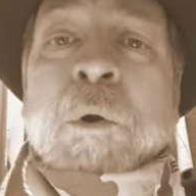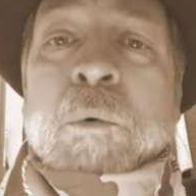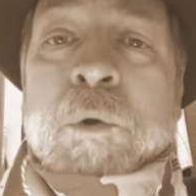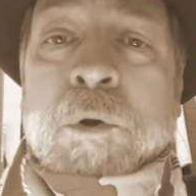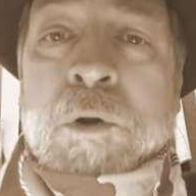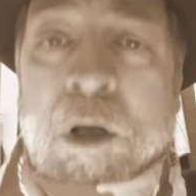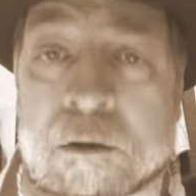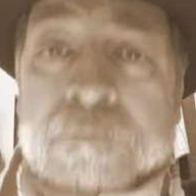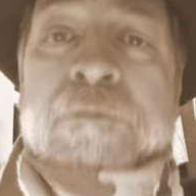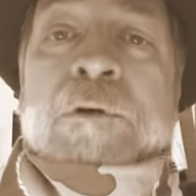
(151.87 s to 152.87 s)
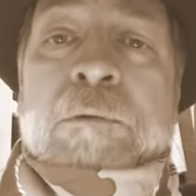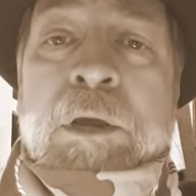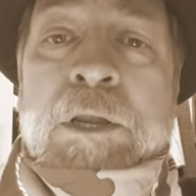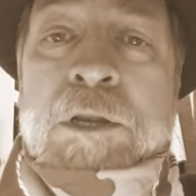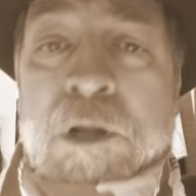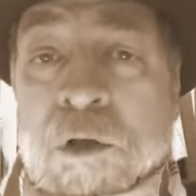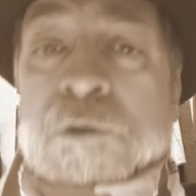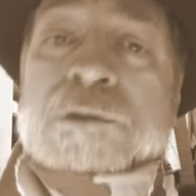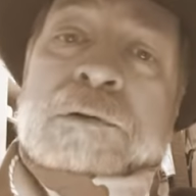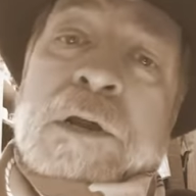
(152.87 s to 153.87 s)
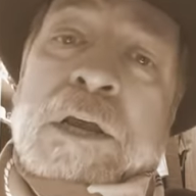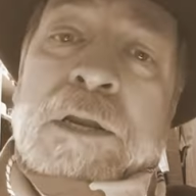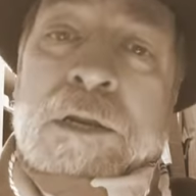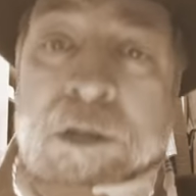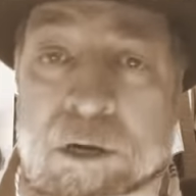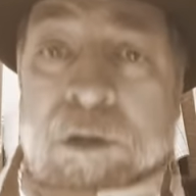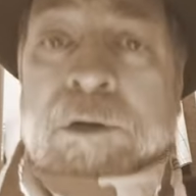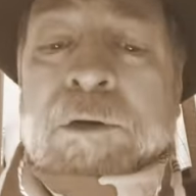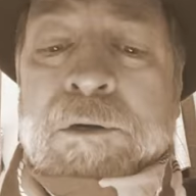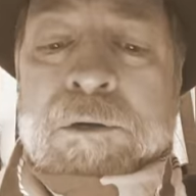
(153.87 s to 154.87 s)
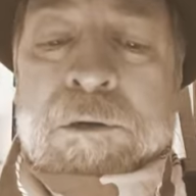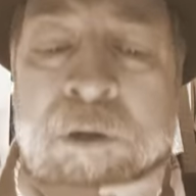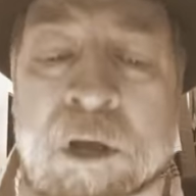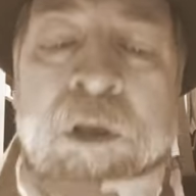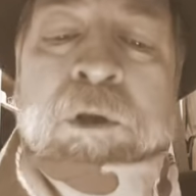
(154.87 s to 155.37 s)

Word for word: Rudolph the red-nosed reindeer,